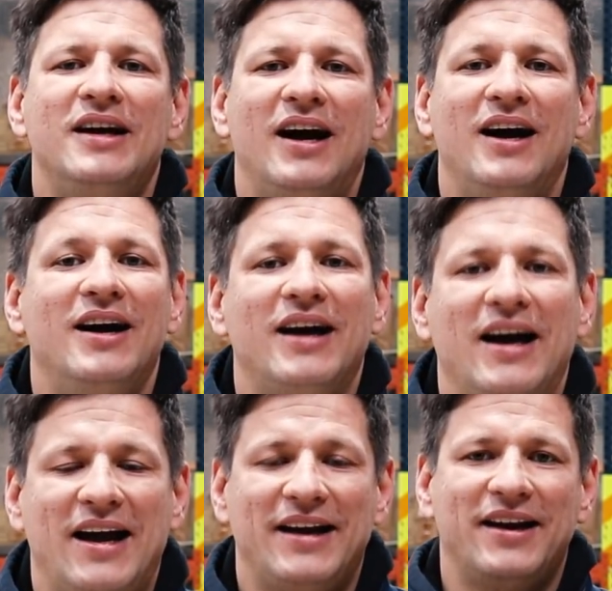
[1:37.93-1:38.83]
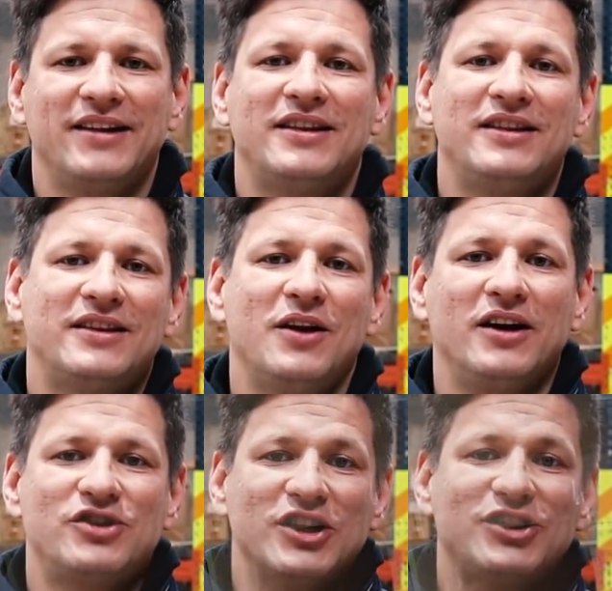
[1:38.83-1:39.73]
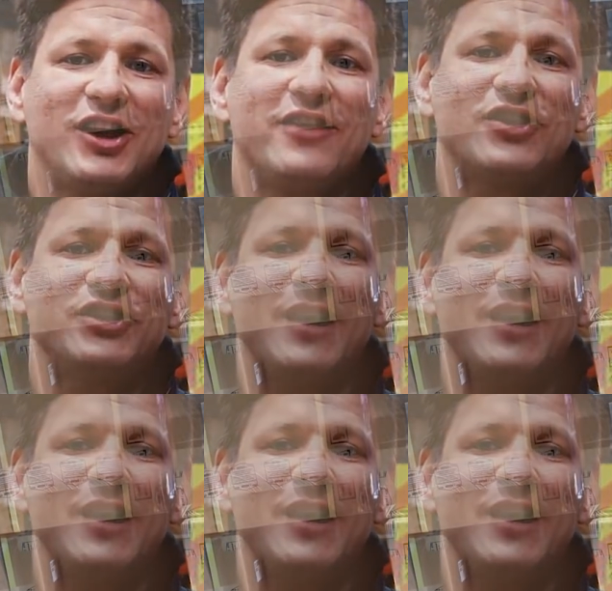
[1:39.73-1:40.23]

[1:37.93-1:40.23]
I had just delivered